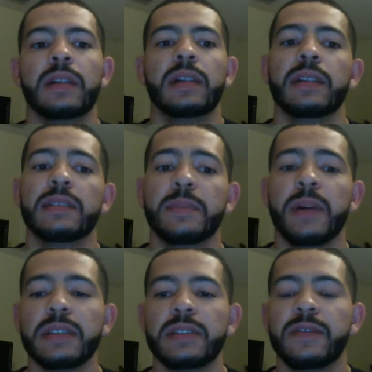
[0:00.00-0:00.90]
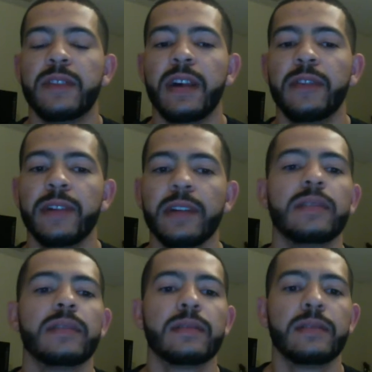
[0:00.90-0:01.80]
is positive
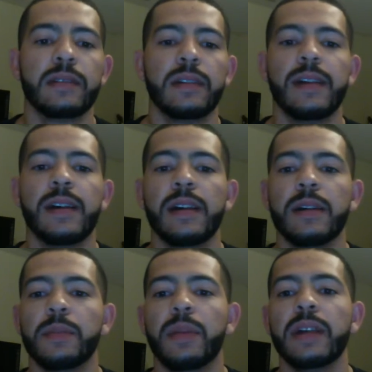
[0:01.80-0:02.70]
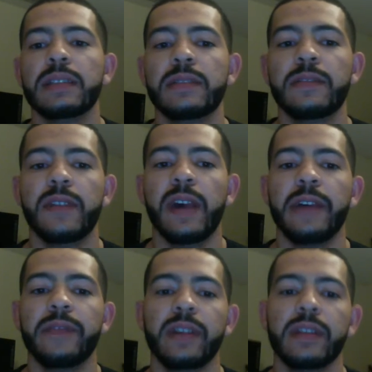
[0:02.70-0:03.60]
affect. Positive
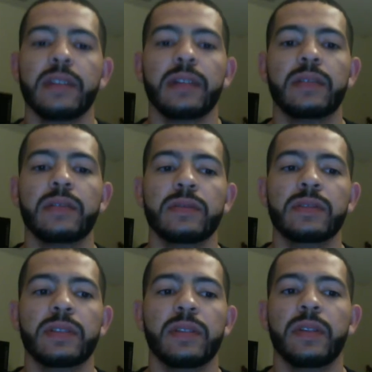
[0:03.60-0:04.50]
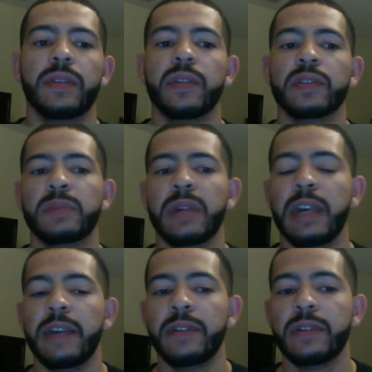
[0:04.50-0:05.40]
affect includes those
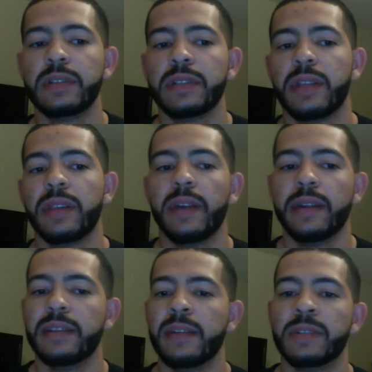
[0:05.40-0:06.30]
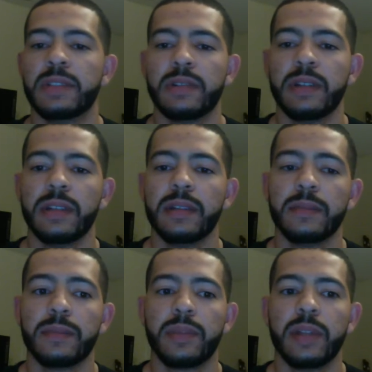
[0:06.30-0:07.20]
behaviors that demonstrate
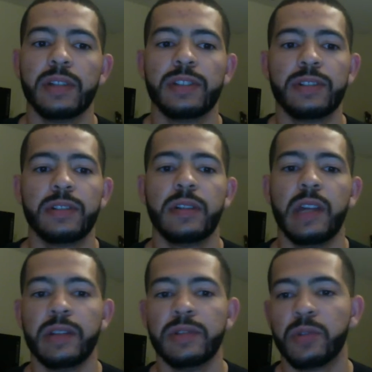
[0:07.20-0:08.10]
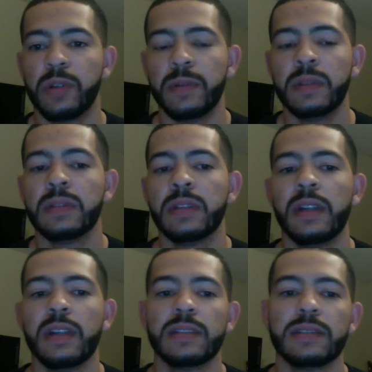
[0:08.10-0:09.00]
pleasure and enjoyment,
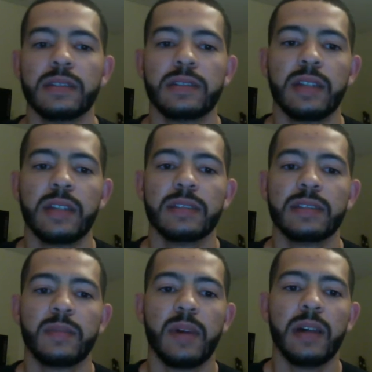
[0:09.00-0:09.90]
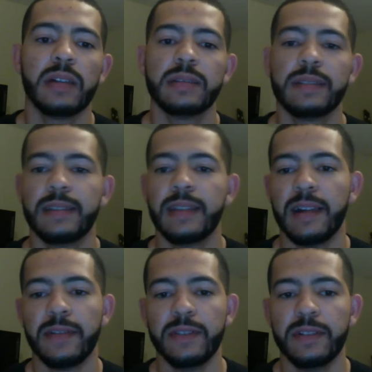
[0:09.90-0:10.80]
such as smiles and
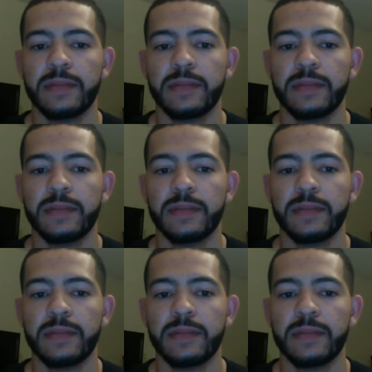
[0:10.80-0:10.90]
laughter.